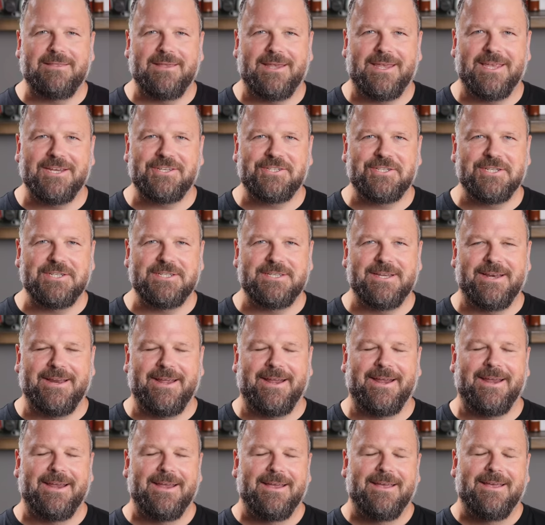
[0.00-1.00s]
in the kitchen
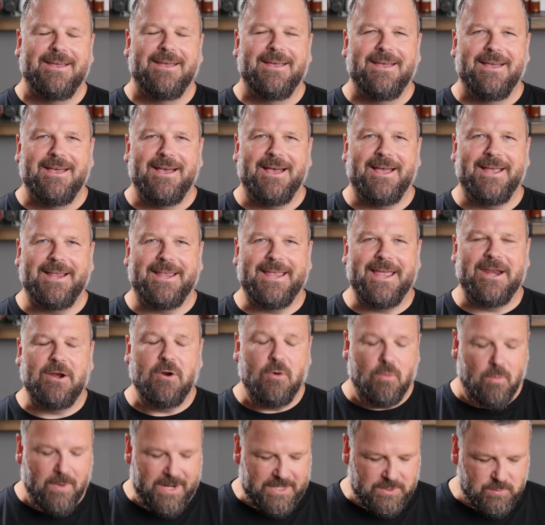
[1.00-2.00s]
today. I
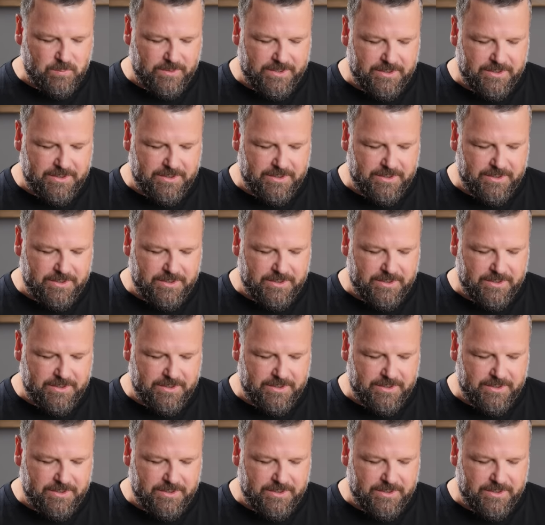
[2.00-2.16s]
cannot wait.